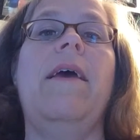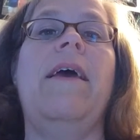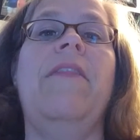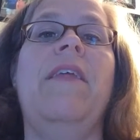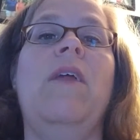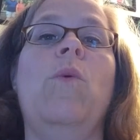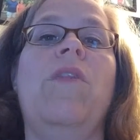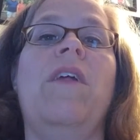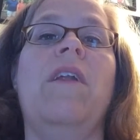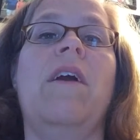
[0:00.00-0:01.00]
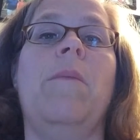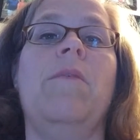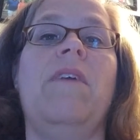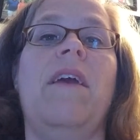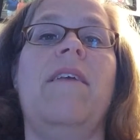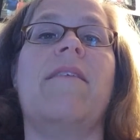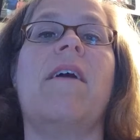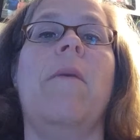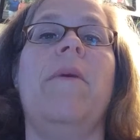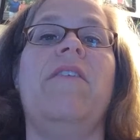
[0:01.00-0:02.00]
and then within a couple days
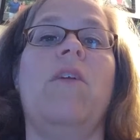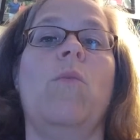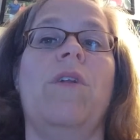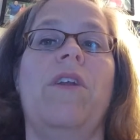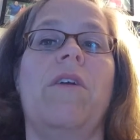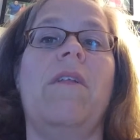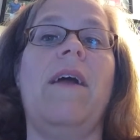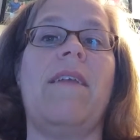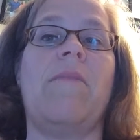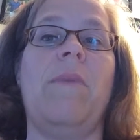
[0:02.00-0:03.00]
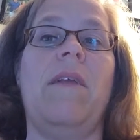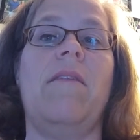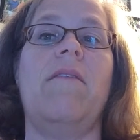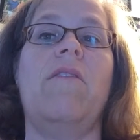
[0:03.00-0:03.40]
comment on one of your classmates.